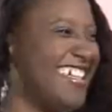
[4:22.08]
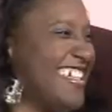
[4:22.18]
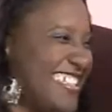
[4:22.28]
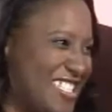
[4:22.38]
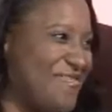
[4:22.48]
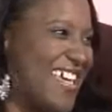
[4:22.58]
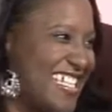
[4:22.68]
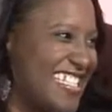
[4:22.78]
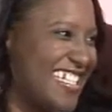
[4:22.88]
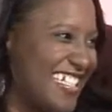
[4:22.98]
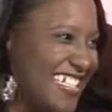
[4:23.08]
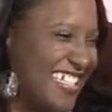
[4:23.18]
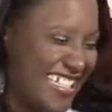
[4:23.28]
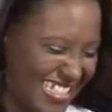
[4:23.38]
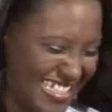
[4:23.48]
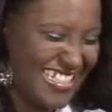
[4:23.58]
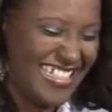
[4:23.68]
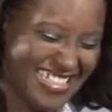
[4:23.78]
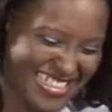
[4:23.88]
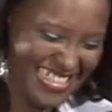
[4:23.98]
Yeah, it's amazing. Yeah,
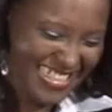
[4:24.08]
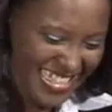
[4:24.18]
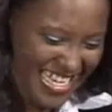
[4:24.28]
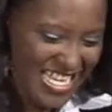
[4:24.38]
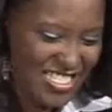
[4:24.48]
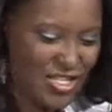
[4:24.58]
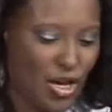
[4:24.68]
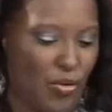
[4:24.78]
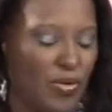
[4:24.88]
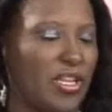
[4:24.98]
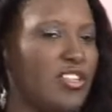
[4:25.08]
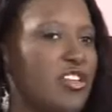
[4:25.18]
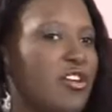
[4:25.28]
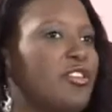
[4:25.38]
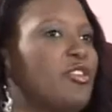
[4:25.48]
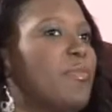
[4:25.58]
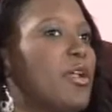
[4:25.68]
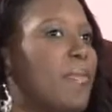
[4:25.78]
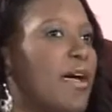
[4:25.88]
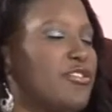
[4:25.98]
it's something. So, share a little
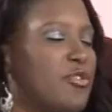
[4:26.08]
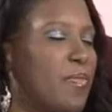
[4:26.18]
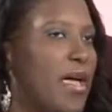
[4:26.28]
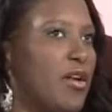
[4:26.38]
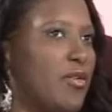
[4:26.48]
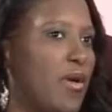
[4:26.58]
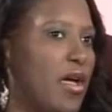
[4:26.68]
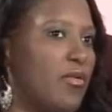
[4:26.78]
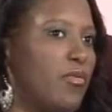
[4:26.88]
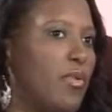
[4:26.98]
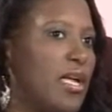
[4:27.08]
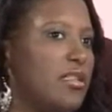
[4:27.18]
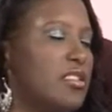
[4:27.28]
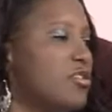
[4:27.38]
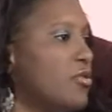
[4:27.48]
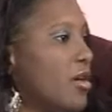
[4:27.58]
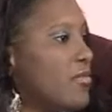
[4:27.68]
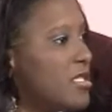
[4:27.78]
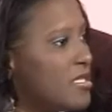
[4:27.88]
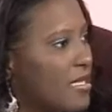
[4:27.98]
bit about your background. When did you come
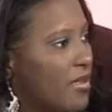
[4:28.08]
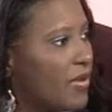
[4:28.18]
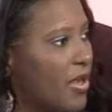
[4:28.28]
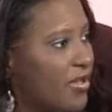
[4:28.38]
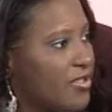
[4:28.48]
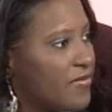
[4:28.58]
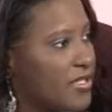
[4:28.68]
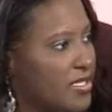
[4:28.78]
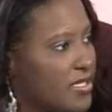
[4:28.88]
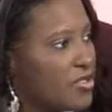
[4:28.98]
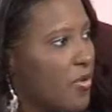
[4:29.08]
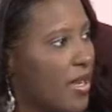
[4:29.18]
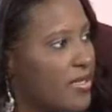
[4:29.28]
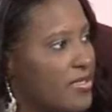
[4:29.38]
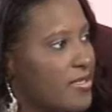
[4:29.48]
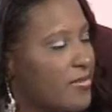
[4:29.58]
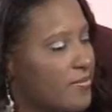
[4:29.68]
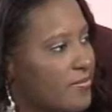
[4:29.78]
to the saving knowledge of Jesus Christ?